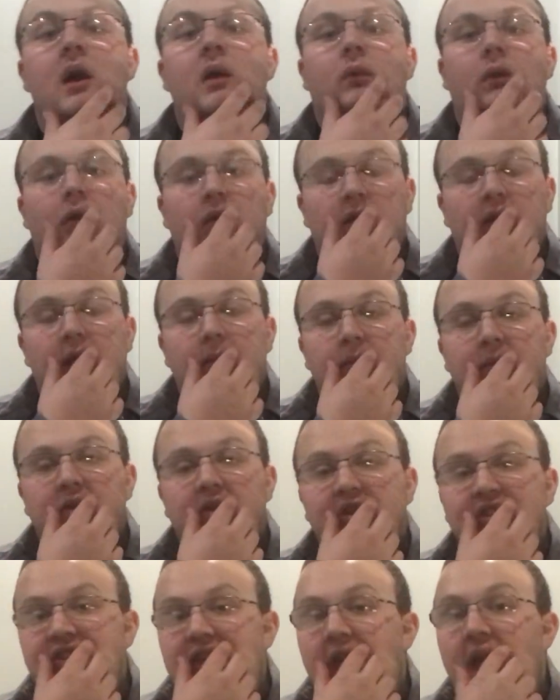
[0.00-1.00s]
while keeping
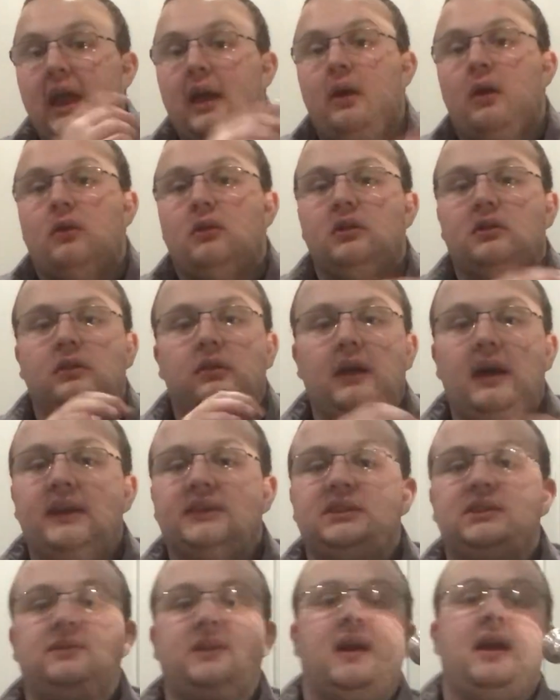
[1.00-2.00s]
just air, just
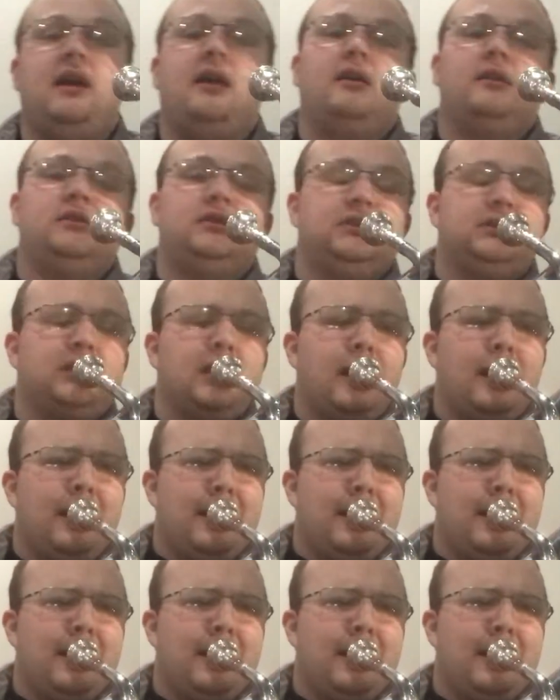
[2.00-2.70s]
lots of air, just.